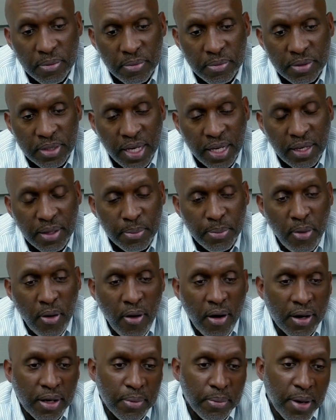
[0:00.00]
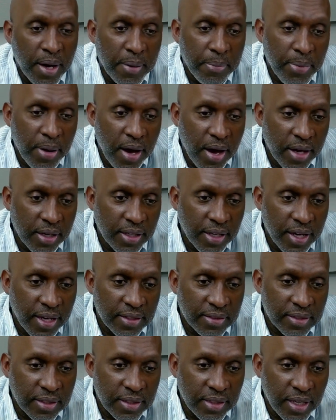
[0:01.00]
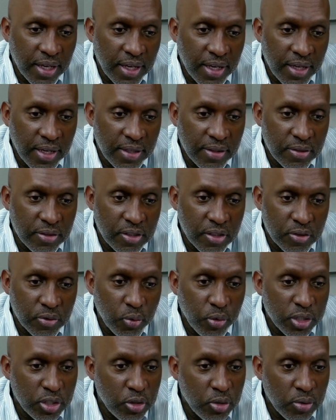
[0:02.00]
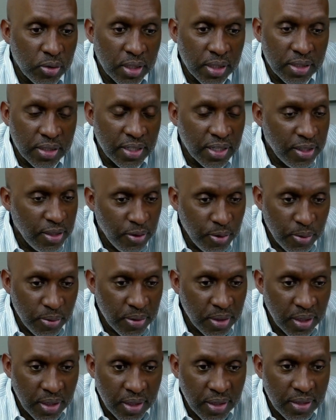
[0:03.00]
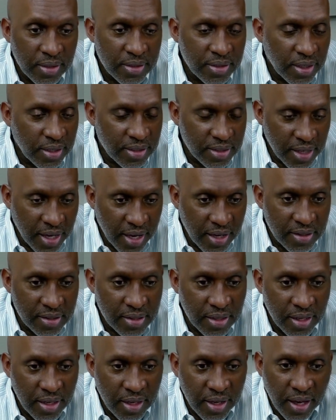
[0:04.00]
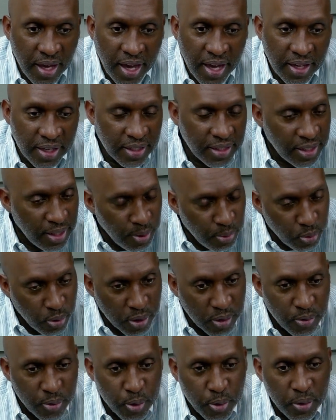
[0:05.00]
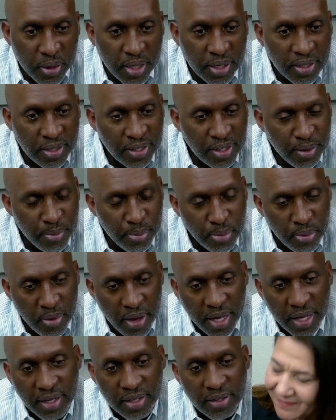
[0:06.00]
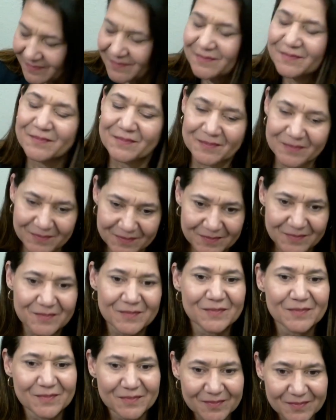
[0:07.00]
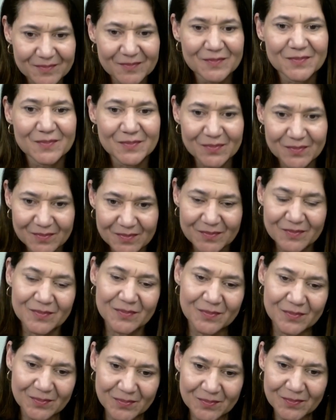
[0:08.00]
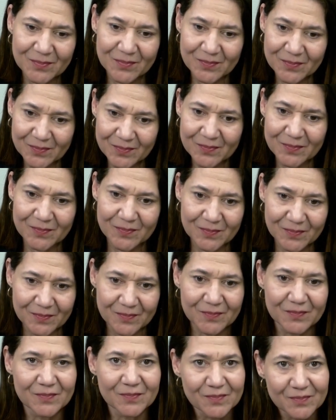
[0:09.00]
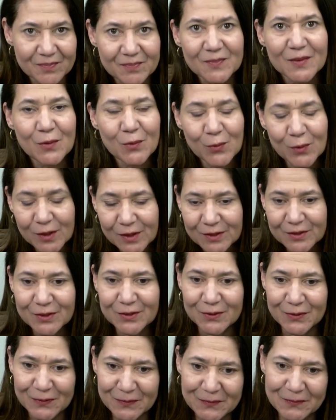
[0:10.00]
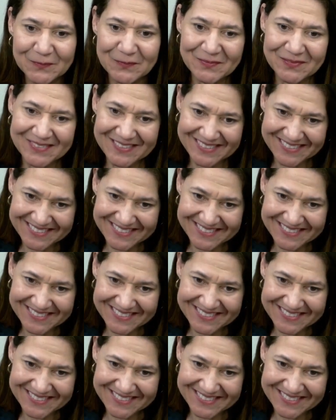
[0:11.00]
taking part in my podcast today, and just wish you continued success, and keep recruiting, keep bringing wonderful candidates and welcoming them to the city. Nina, Arias,